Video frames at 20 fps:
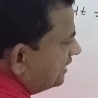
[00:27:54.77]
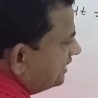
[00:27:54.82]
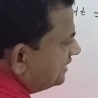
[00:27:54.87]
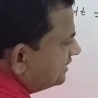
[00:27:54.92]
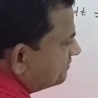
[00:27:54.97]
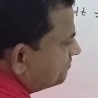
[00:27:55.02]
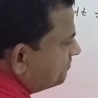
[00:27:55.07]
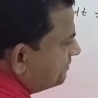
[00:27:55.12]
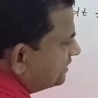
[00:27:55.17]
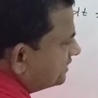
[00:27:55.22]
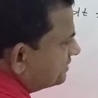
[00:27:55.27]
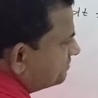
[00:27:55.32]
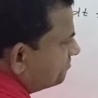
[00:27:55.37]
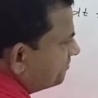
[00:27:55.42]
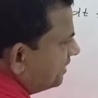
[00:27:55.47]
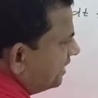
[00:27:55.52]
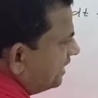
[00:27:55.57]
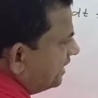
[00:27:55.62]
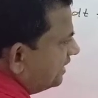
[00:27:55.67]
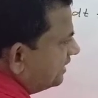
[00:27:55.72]

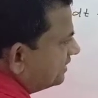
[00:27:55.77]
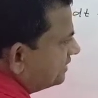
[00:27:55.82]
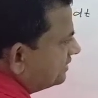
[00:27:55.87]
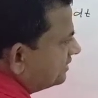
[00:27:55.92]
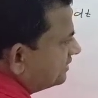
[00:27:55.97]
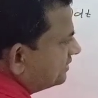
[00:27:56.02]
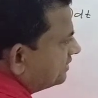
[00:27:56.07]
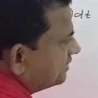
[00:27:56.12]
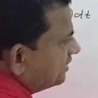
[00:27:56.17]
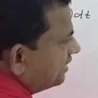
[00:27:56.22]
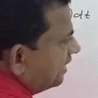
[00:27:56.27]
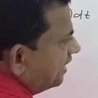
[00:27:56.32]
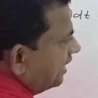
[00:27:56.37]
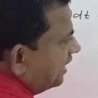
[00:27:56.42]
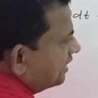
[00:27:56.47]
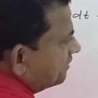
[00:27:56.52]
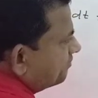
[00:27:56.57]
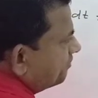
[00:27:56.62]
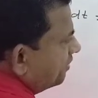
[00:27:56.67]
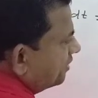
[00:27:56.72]
displacement,
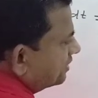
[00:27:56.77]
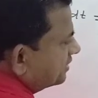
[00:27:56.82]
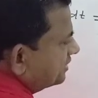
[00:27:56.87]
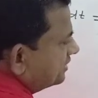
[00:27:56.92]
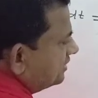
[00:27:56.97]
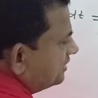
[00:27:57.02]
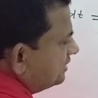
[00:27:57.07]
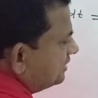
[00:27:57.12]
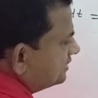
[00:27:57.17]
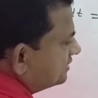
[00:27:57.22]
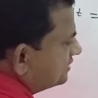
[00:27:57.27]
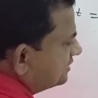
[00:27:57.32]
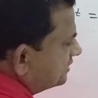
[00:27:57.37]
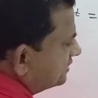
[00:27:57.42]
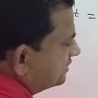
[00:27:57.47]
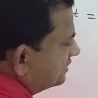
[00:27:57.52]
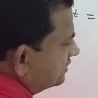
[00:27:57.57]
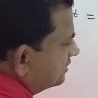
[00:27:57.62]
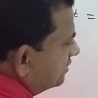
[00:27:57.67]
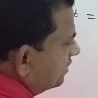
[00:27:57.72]
and for this
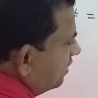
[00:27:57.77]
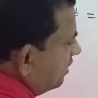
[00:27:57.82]
is